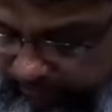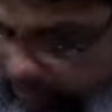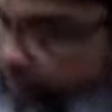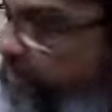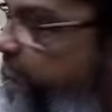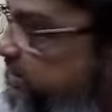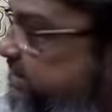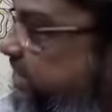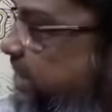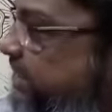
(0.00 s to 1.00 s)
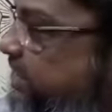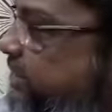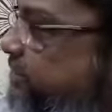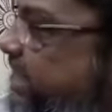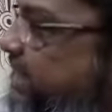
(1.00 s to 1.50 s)
beautiful city in
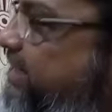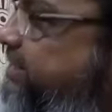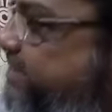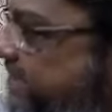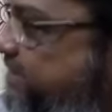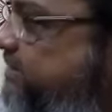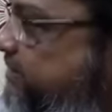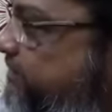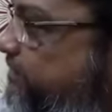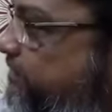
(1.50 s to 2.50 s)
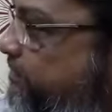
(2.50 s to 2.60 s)
the United States.